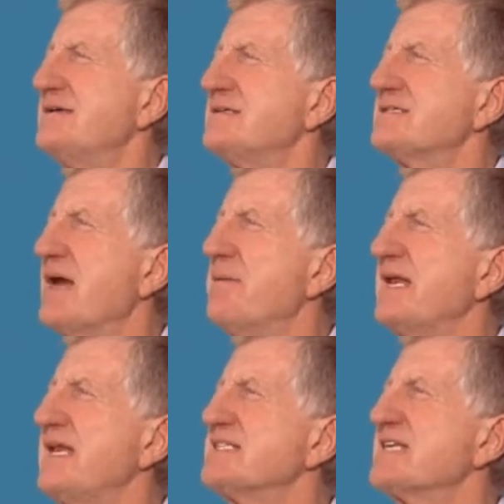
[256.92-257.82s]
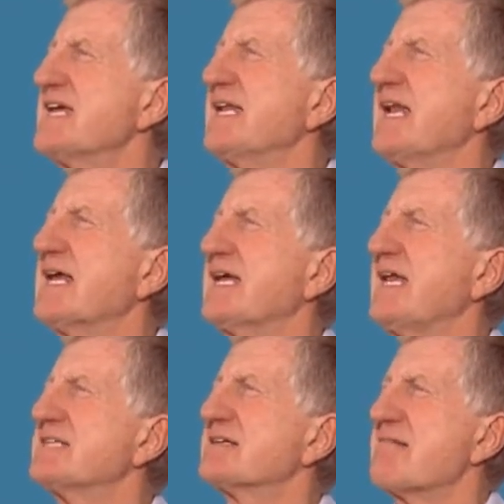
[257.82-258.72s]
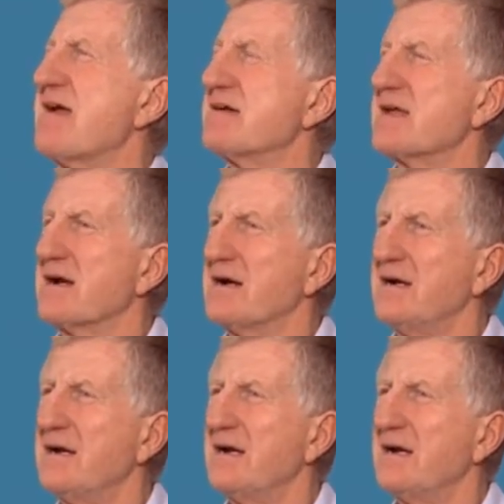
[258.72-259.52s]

somebody needs to tell it like it is around here.